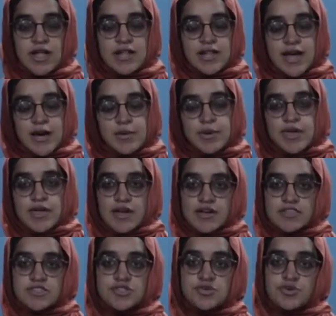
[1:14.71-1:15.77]
allowing
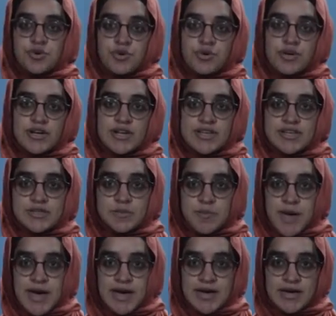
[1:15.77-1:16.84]
us to correlate
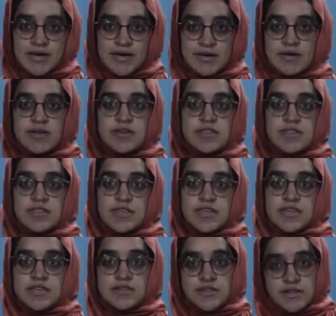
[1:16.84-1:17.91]
back
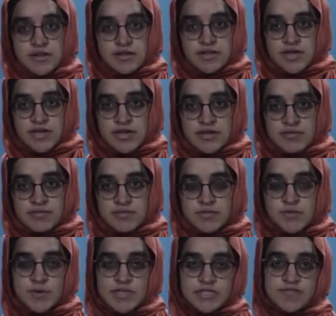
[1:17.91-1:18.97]
the
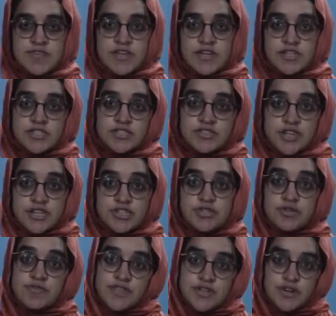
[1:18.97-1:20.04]
specific
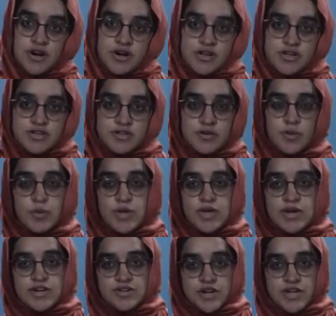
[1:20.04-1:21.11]
concentration of the target
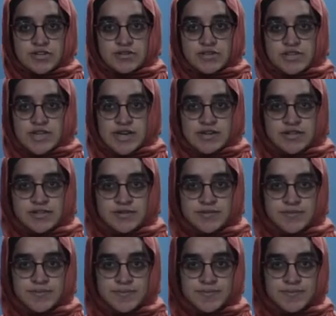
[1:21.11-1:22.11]
we are trying to detect.